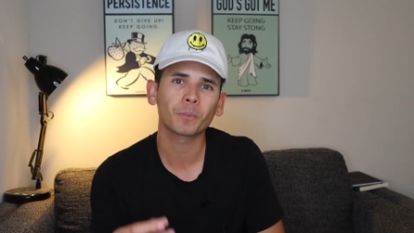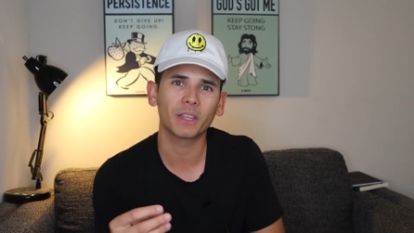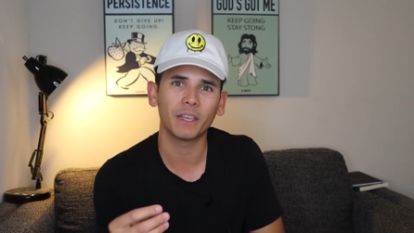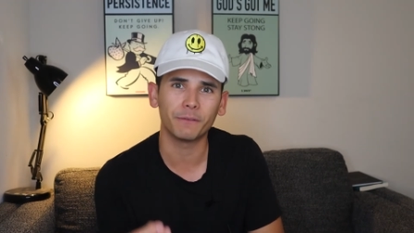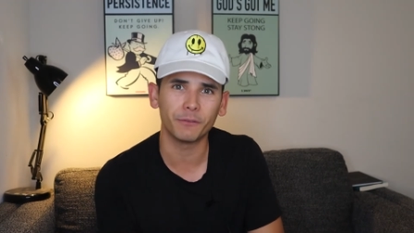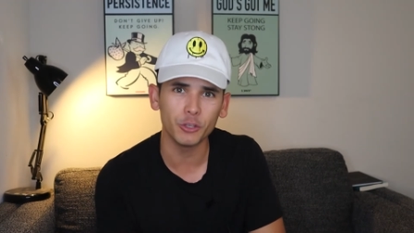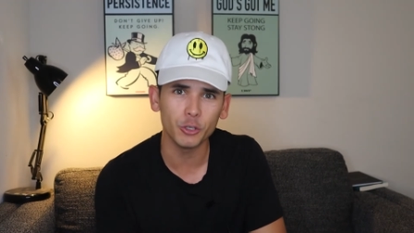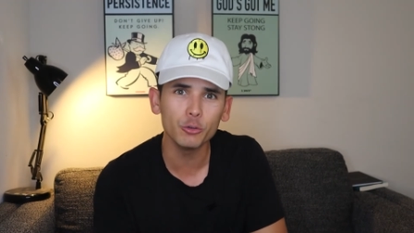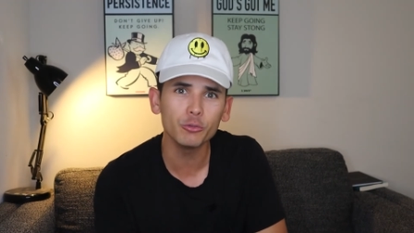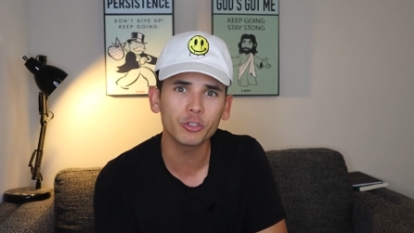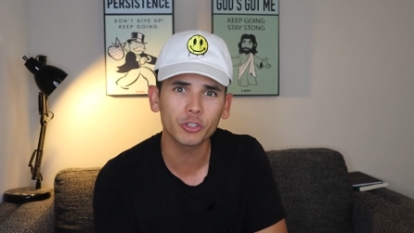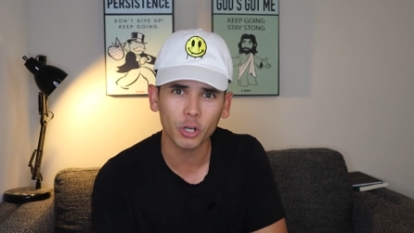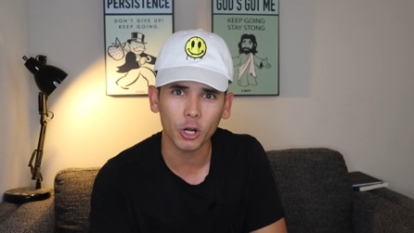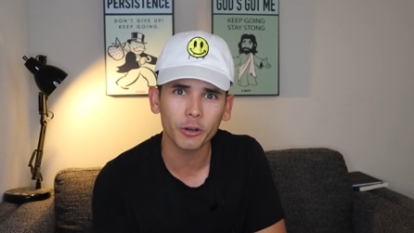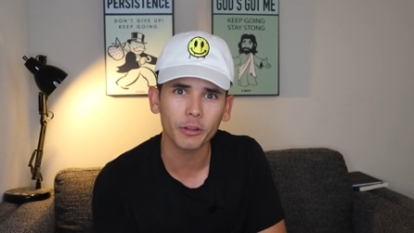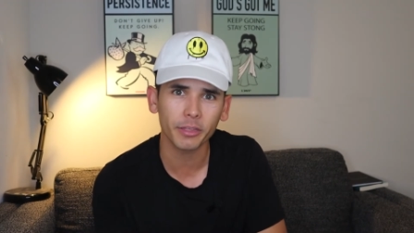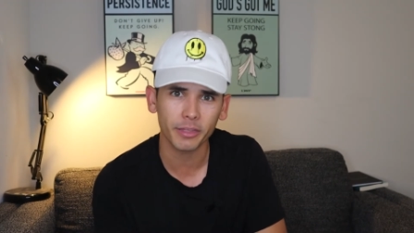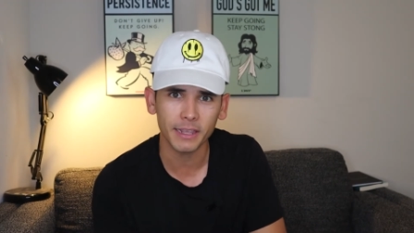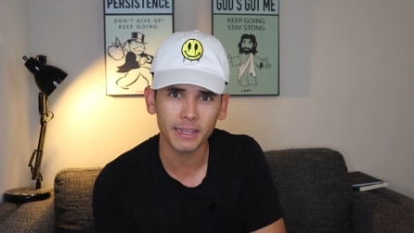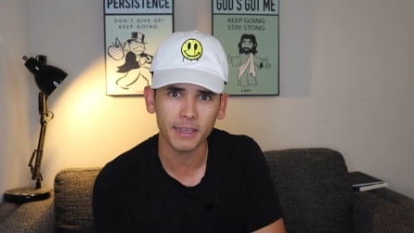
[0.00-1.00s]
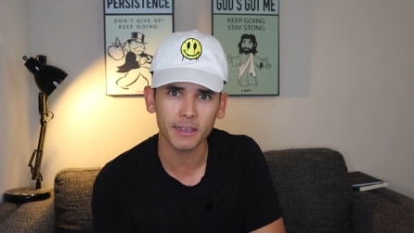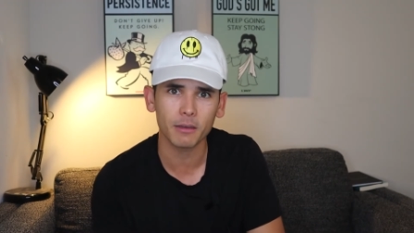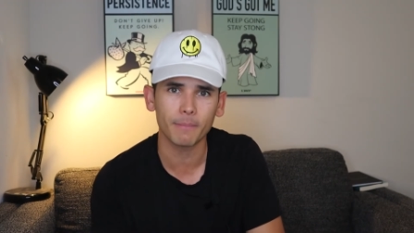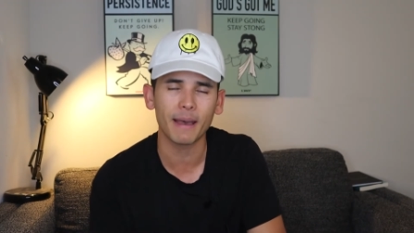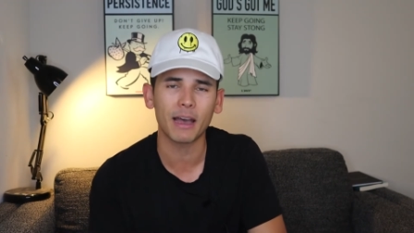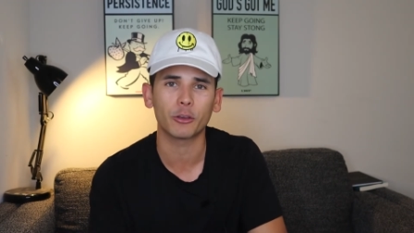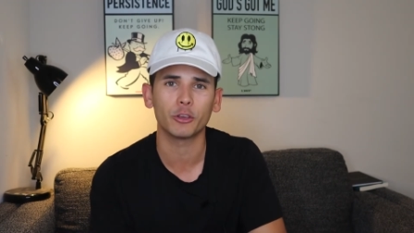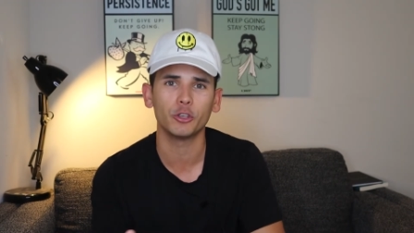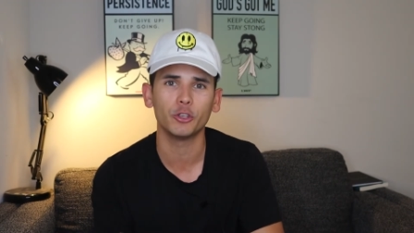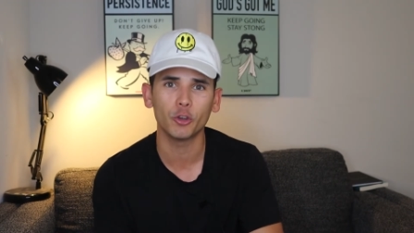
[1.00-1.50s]
If you start thinking
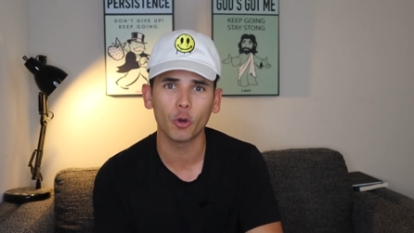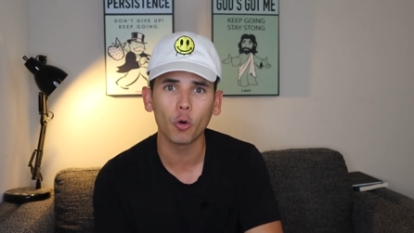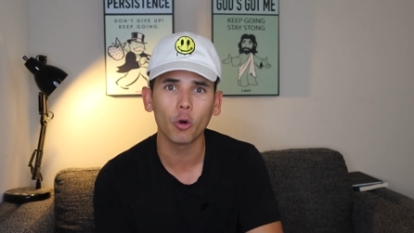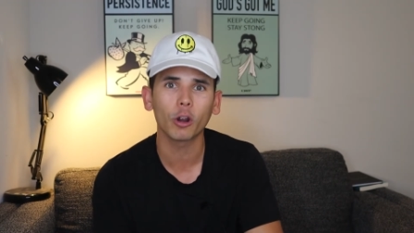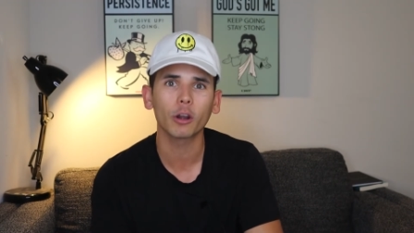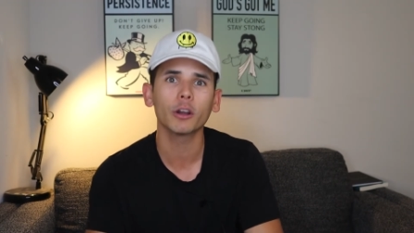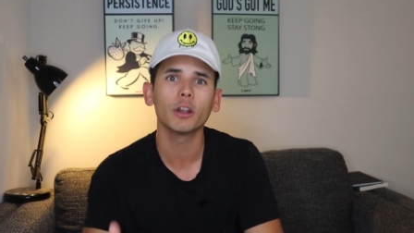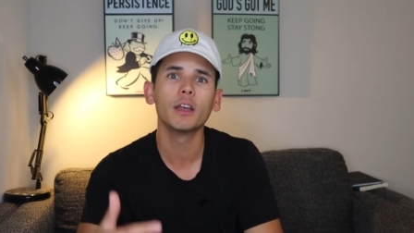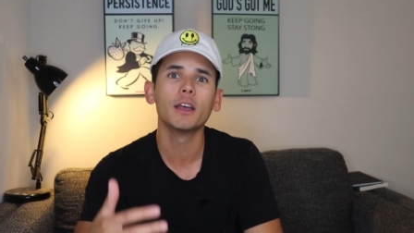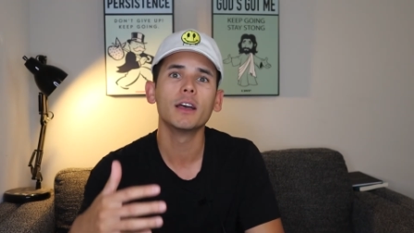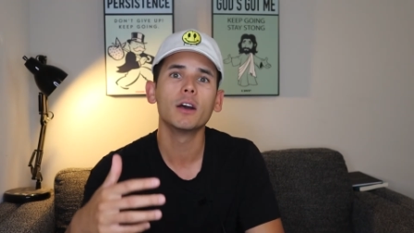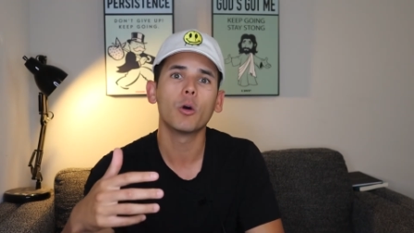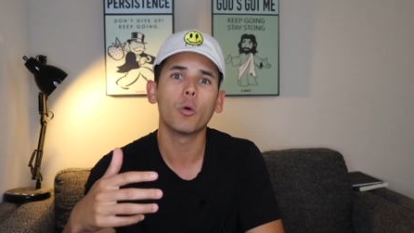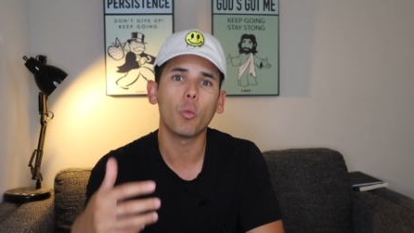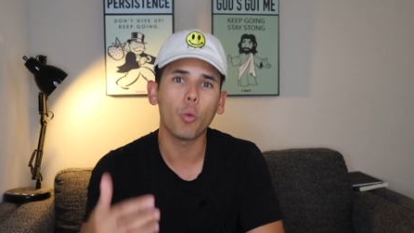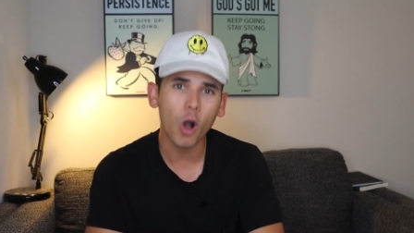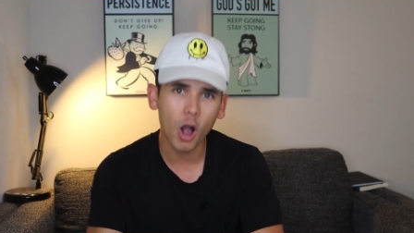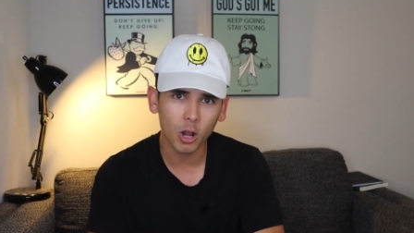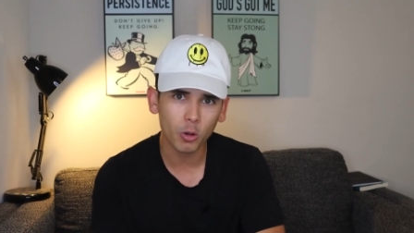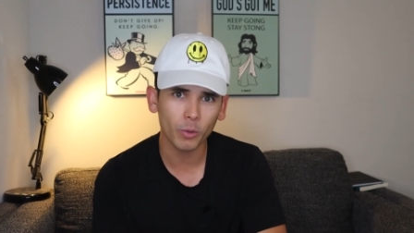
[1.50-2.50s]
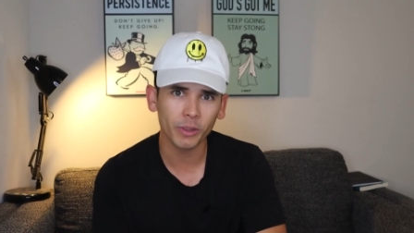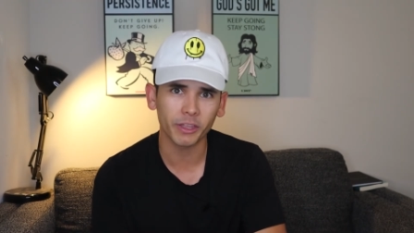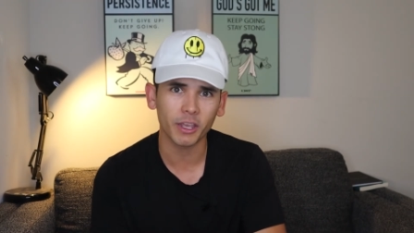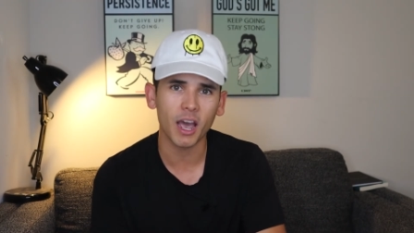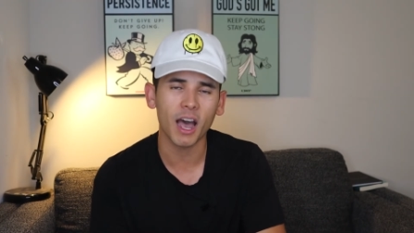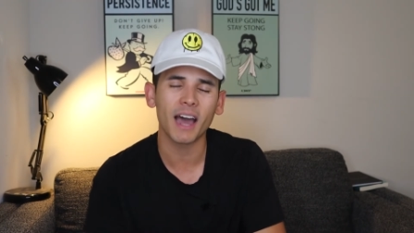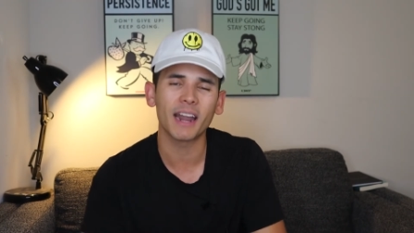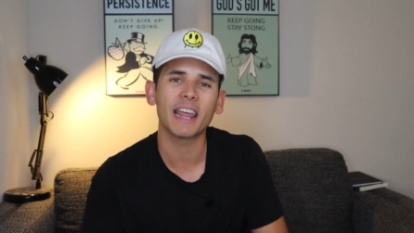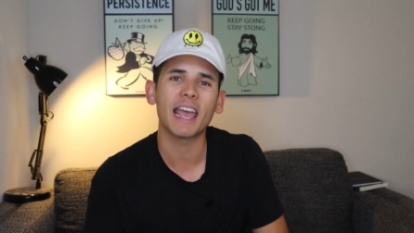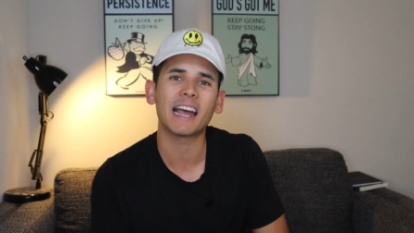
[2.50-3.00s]
about your walk with
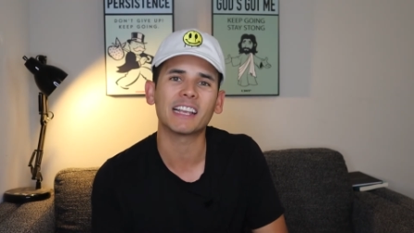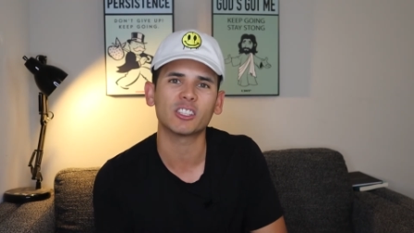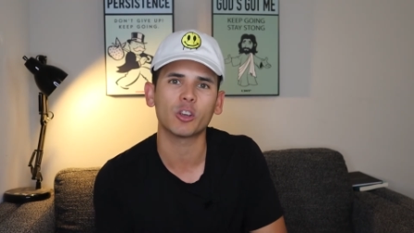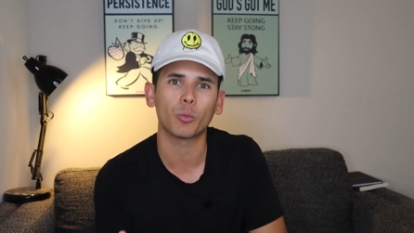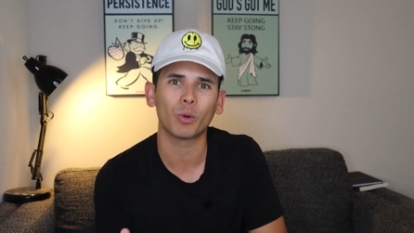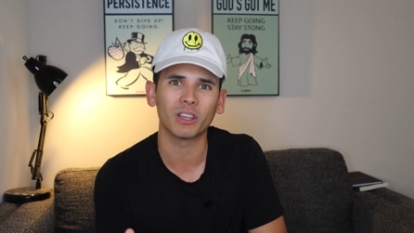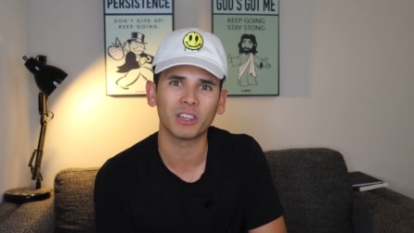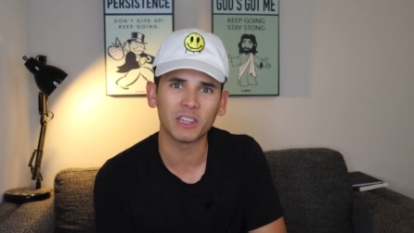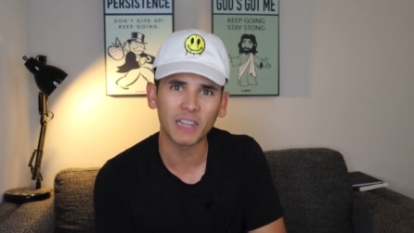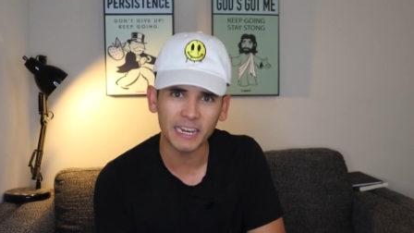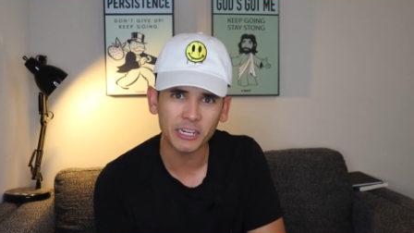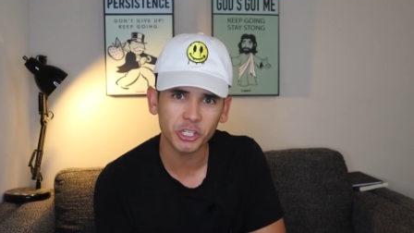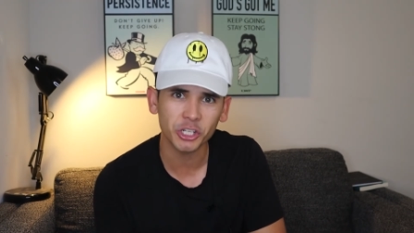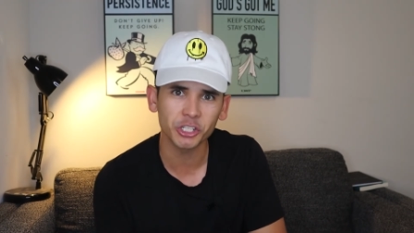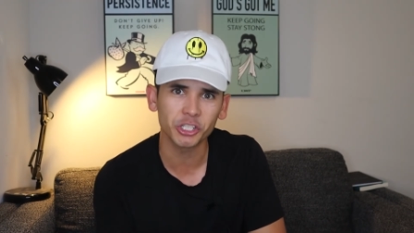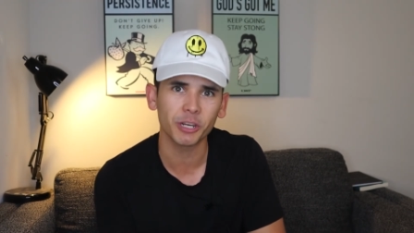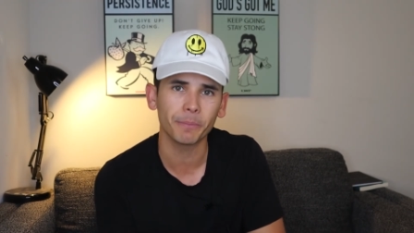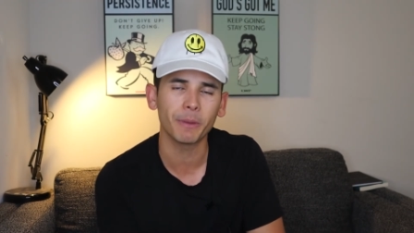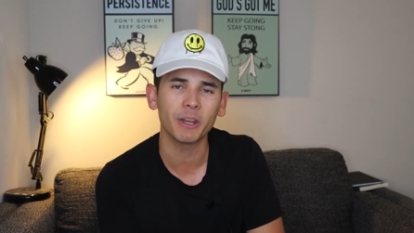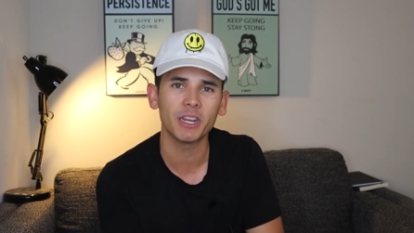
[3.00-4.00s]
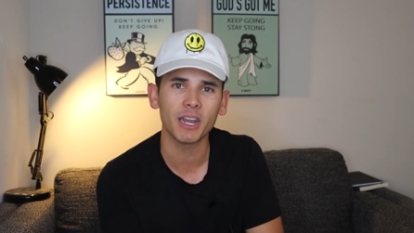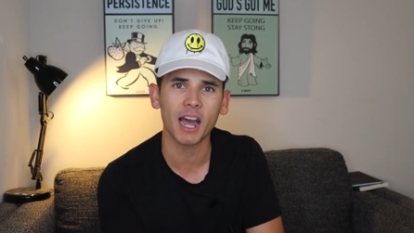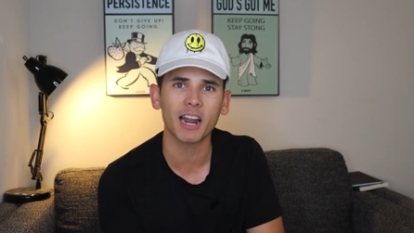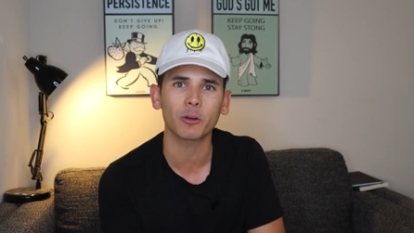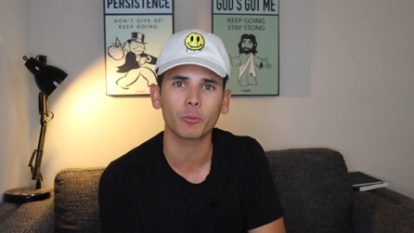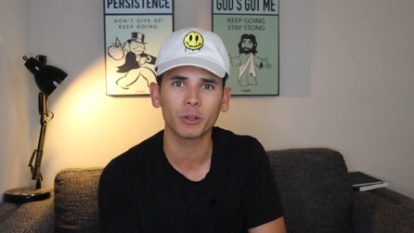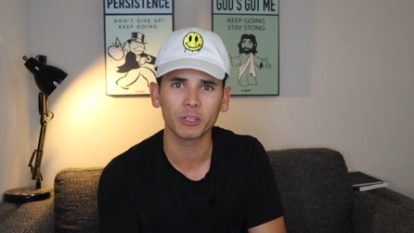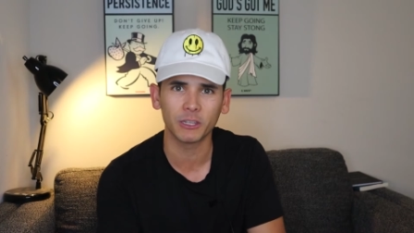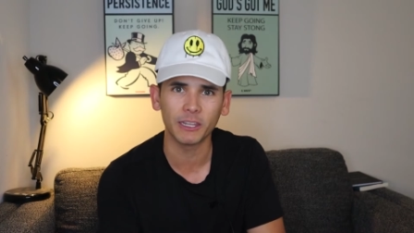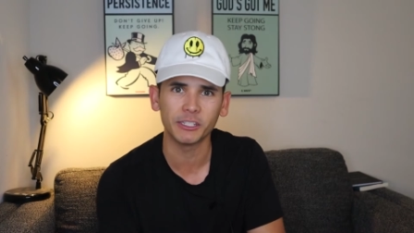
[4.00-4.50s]
God as a relationship and
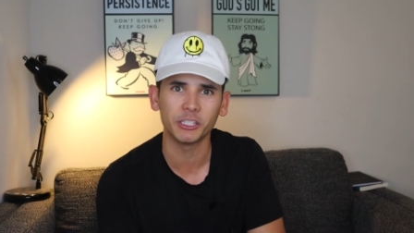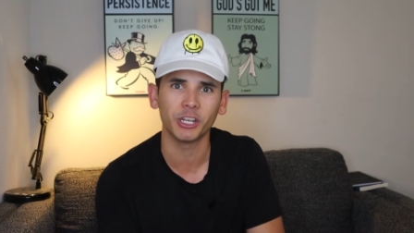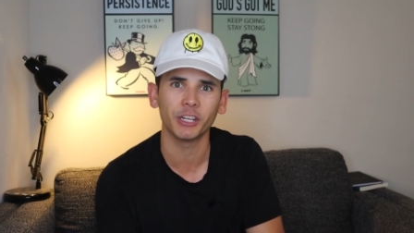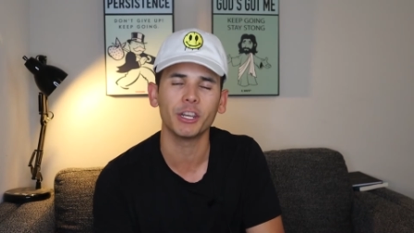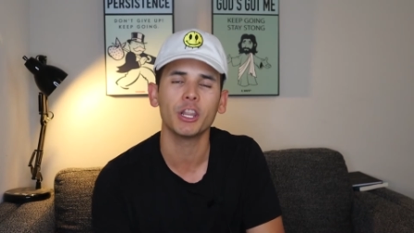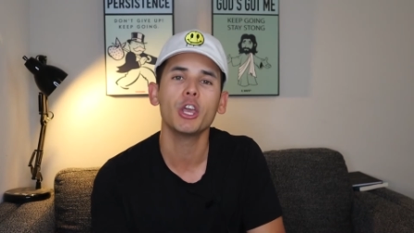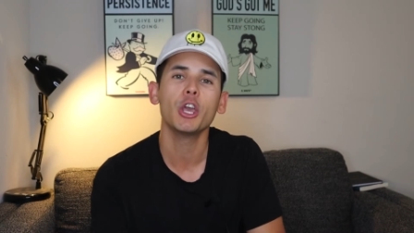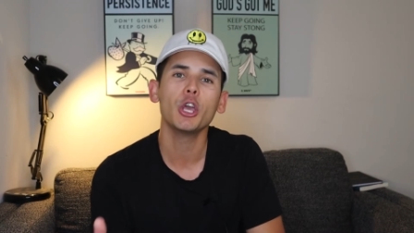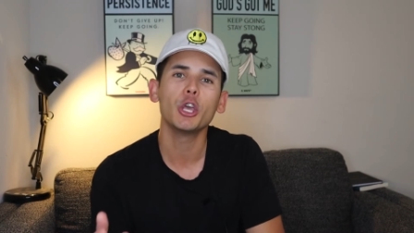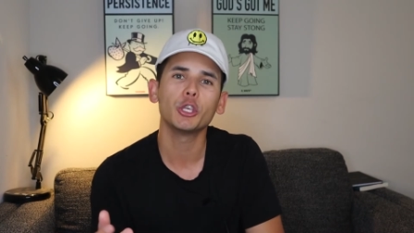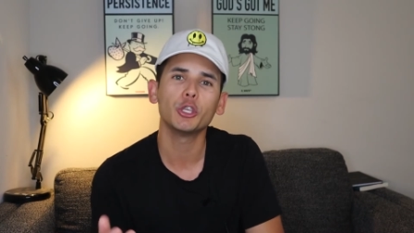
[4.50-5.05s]
not a religion,